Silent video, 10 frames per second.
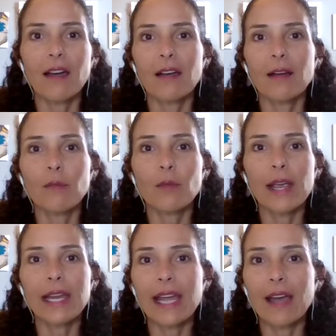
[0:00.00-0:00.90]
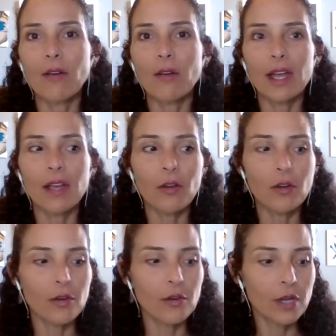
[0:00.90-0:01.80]
Right now, I
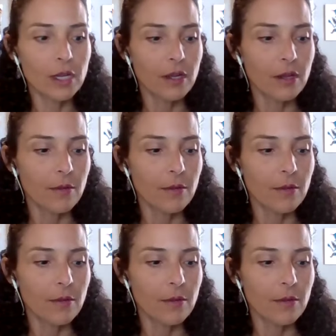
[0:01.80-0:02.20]
heard